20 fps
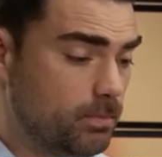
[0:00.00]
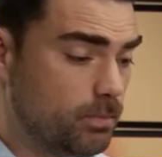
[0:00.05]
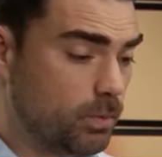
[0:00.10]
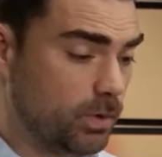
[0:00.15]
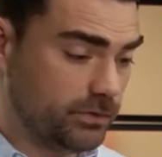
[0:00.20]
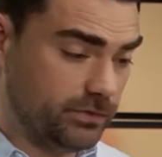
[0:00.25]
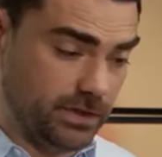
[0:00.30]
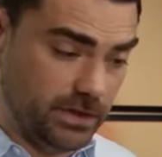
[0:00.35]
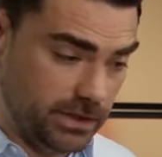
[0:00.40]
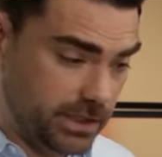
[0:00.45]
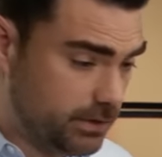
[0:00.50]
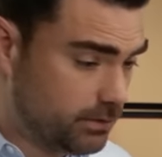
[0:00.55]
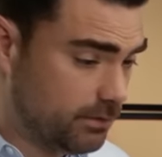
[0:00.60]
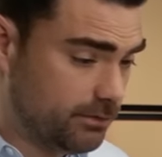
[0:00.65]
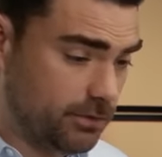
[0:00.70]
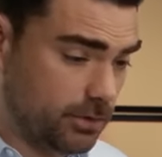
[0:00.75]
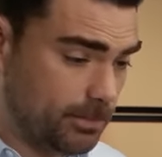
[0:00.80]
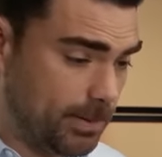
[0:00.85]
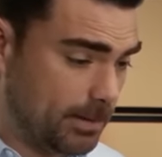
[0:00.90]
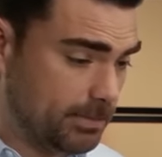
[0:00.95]
was the leader
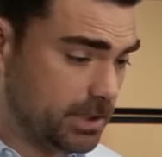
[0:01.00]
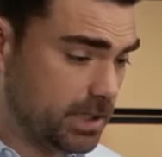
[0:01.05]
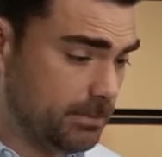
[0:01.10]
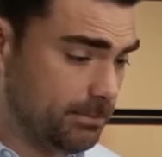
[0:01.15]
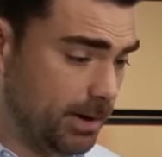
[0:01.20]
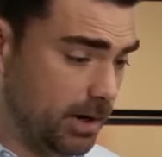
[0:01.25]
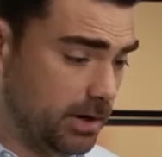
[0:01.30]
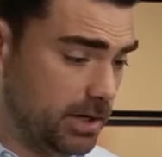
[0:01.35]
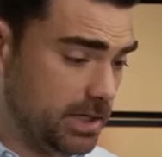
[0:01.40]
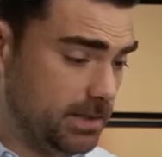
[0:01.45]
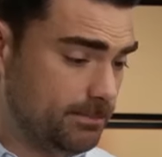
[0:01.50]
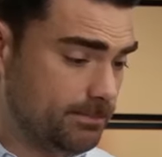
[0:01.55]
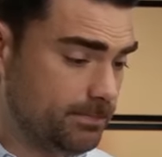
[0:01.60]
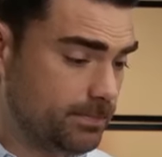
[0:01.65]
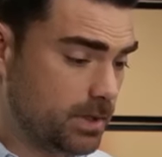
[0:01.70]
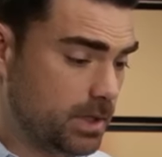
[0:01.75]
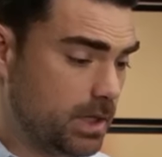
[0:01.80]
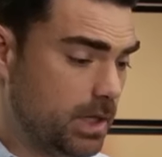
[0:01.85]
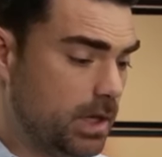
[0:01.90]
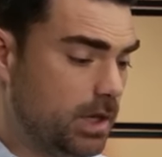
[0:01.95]
of the Republican Party,
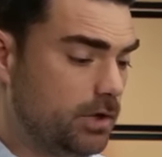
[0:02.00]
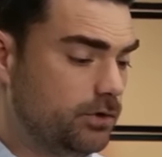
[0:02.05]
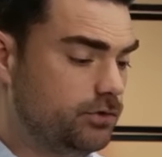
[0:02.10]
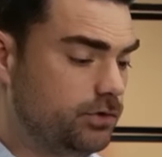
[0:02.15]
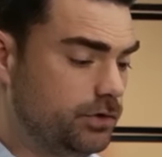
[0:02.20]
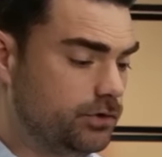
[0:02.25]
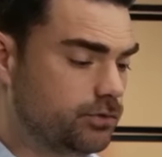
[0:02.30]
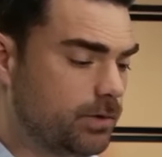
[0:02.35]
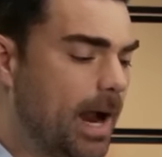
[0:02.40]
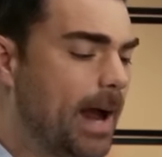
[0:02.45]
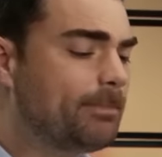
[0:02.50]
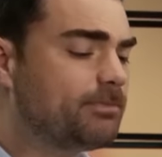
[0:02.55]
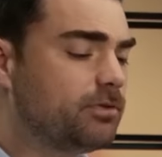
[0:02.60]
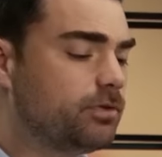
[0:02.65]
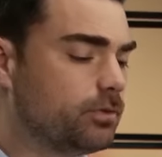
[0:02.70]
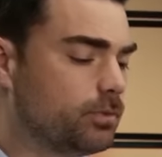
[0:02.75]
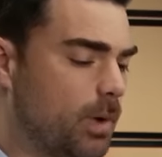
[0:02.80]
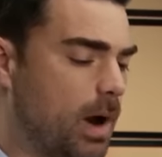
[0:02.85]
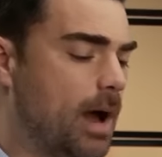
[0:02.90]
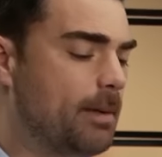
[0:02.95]
she dropped
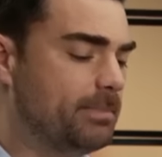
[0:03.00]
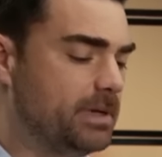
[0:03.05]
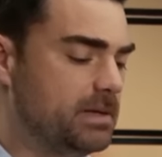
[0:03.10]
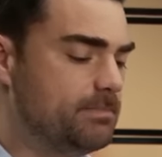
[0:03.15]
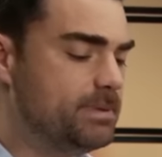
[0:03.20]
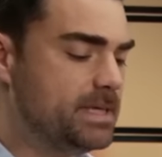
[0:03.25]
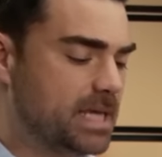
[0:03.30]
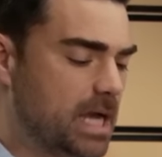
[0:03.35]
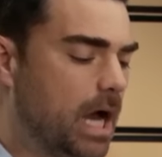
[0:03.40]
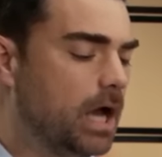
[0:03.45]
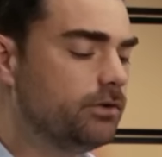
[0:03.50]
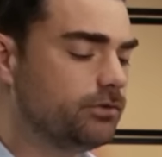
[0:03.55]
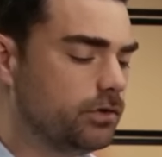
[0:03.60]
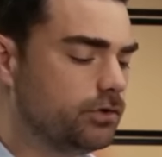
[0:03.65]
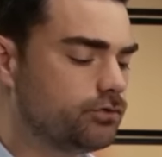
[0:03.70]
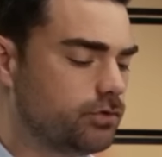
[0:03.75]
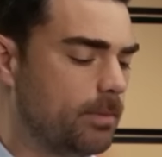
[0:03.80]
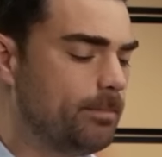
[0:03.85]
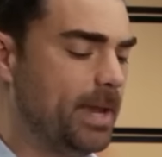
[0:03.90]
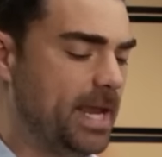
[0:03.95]
the Romney because
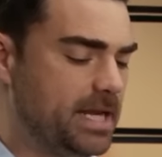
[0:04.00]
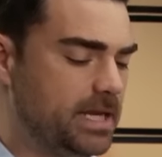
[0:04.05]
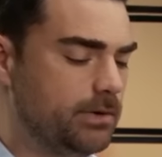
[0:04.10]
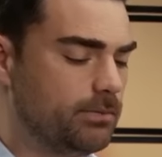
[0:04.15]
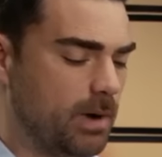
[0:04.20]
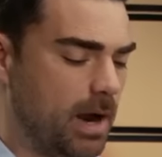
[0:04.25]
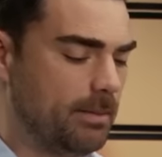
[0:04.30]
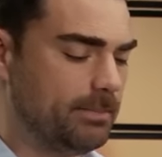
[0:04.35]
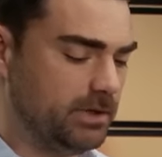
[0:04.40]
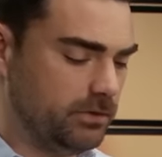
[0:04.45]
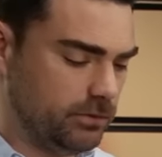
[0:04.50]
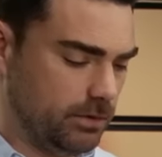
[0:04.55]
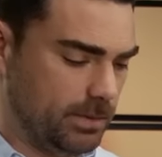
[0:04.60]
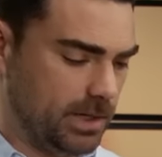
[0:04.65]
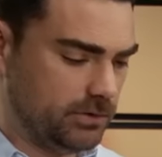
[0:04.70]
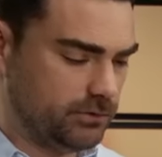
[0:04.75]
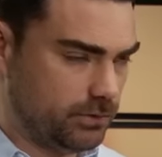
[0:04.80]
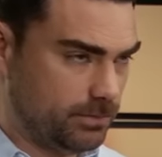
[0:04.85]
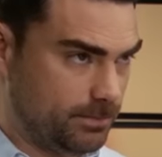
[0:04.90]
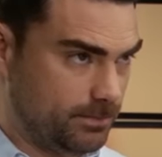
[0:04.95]
Trump hated Romney so
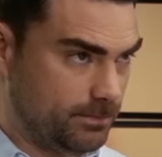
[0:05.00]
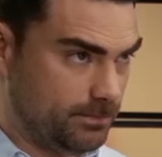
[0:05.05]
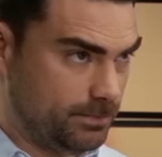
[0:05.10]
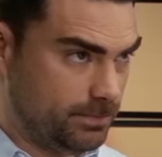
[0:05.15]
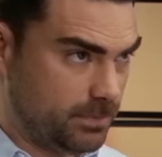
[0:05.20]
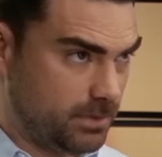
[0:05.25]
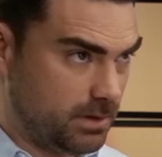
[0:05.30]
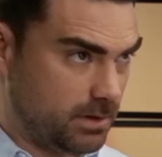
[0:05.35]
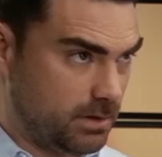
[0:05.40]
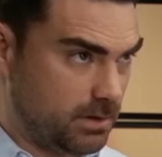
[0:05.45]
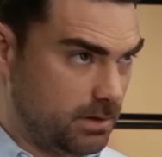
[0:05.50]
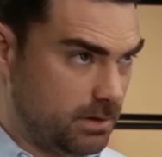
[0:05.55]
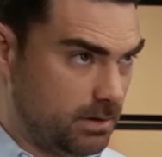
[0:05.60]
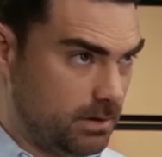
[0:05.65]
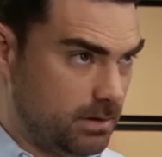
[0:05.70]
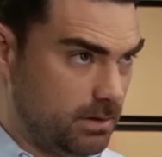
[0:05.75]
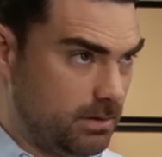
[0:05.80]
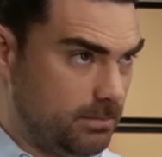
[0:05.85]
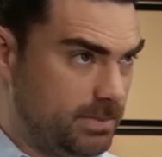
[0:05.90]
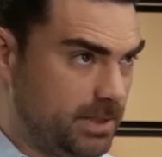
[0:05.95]
much.
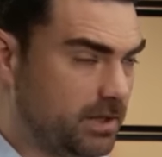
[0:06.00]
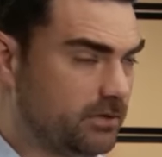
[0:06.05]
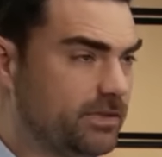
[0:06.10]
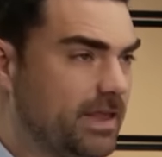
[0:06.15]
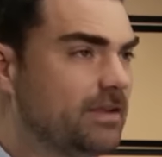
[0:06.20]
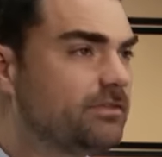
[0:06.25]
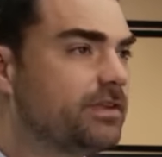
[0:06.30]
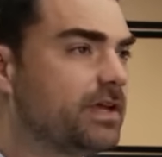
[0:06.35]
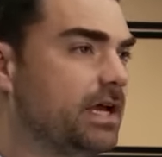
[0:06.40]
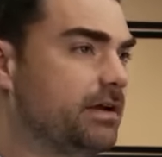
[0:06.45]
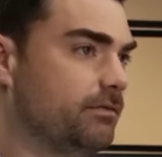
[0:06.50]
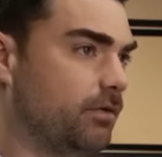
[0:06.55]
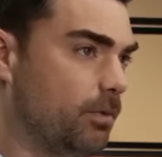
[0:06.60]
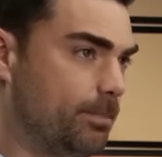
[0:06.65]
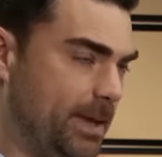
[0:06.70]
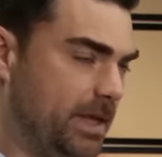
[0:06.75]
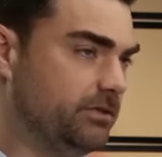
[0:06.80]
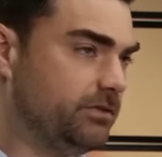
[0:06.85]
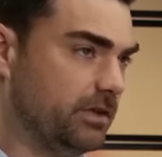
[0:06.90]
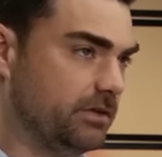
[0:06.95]
Because that's the kind of
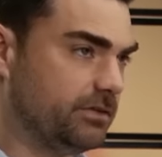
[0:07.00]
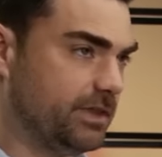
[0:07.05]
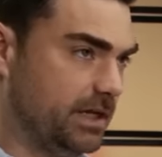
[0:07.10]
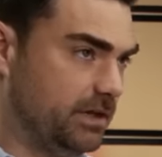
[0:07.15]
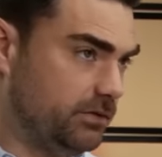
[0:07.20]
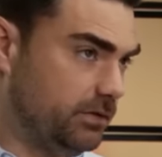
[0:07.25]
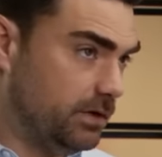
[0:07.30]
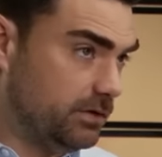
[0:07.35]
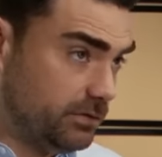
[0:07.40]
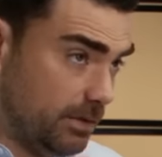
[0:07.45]
obeisance that is